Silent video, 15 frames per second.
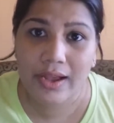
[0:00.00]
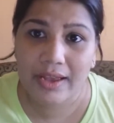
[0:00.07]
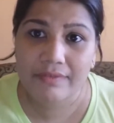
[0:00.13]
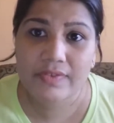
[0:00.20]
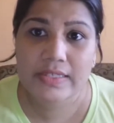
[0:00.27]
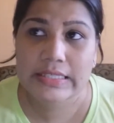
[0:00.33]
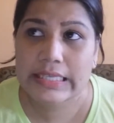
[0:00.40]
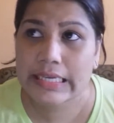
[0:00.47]
I
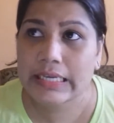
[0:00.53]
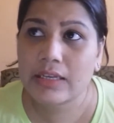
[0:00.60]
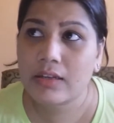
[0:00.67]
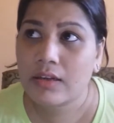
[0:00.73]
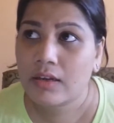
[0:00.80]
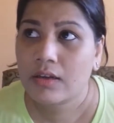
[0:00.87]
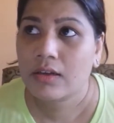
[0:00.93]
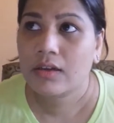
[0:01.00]
have
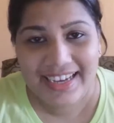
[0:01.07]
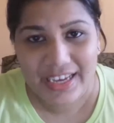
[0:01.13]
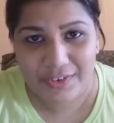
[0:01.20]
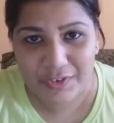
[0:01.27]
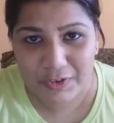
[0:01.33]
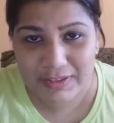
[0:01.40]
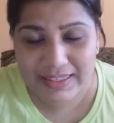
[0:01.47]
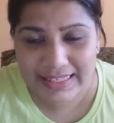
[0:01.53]
seen,
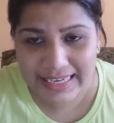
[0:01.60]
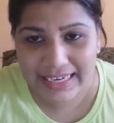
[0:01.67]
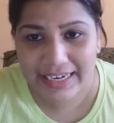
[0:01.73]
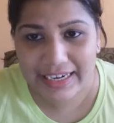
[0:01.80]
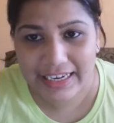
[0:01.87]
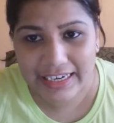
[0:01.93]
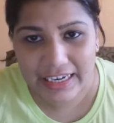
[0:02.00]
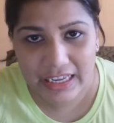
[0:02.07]
if you see
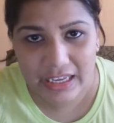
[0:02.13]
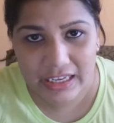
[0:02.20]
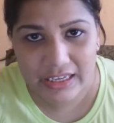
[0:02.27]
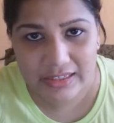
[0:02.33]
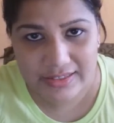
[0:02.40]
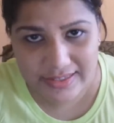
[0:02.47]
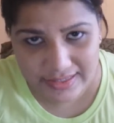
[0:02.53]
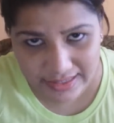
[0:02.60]

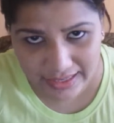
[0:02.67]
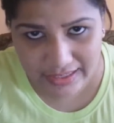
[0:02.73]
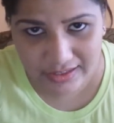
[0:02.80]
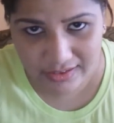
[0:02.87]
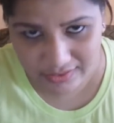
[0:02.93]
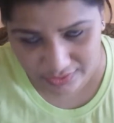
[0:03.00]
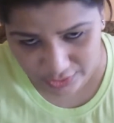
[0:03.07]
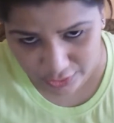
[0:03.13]
Lily
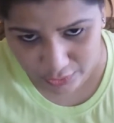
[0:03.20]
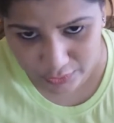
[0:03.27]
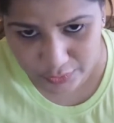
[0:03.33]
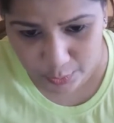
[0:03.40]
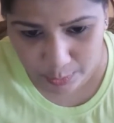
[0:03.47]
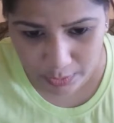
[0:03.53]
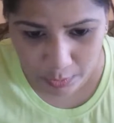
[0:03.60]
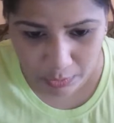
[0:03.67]
Singh, you know,
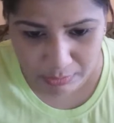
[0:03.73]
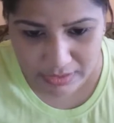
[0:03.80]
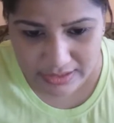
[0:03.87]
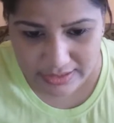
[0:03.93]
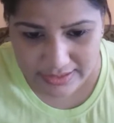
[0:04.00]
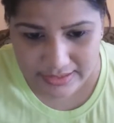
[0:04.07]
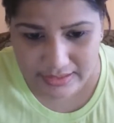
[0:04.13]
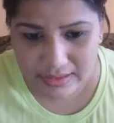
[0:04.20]

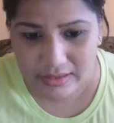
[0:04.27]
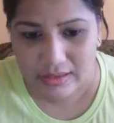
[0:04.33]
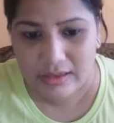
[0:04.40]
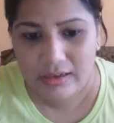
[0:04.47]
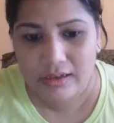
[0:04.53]
Superwoman's